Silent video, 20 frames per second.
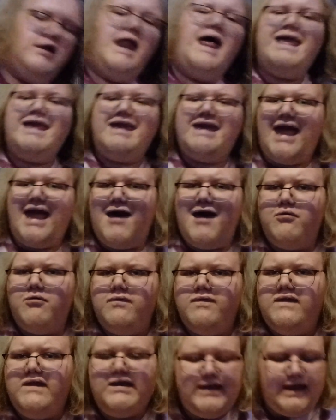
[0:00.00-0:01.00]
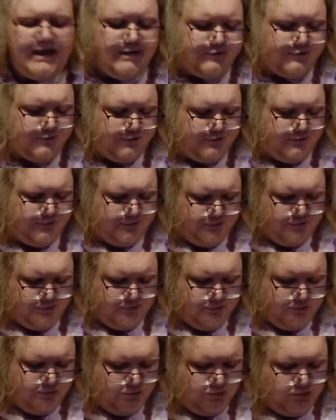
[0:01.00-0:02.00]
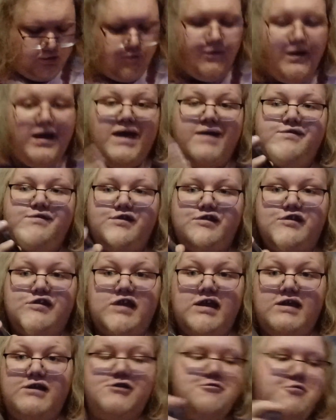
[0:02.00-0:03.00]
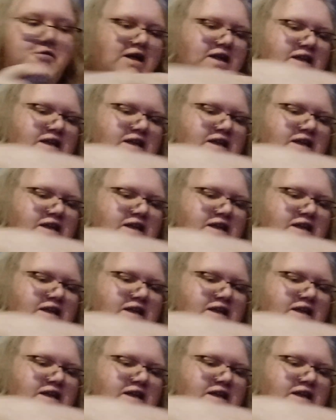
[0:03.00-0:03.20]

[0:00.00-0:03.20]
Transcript: I count the discs? We have 6 right